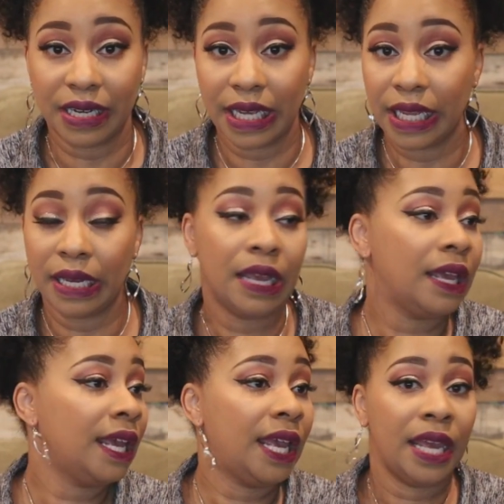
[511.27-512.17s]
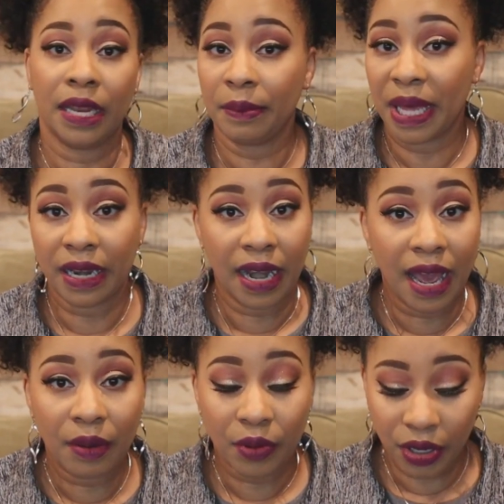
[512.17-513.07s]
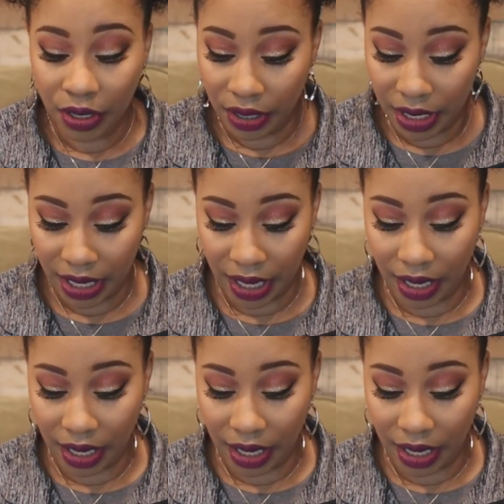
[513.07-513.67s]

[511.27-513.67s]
done in about an hour.